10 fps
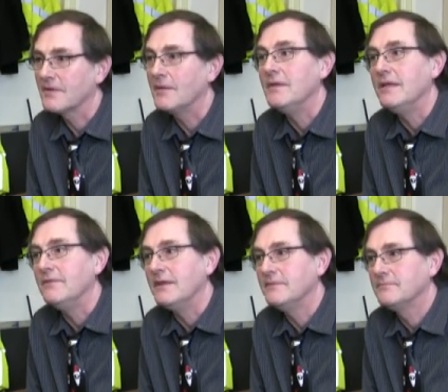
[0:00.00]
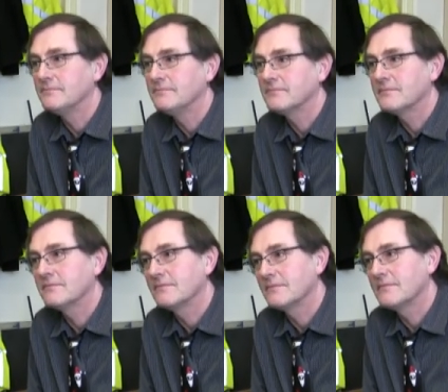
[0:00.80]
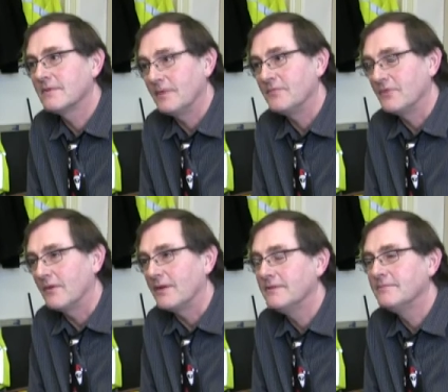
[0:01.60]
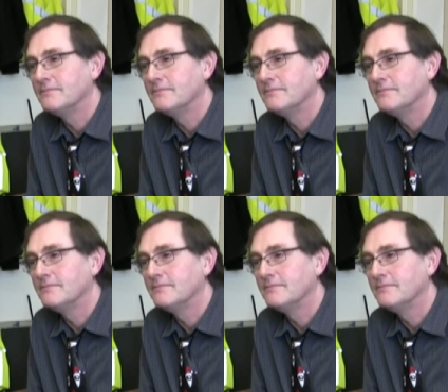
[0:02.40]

I'm leaving. I'm sorry.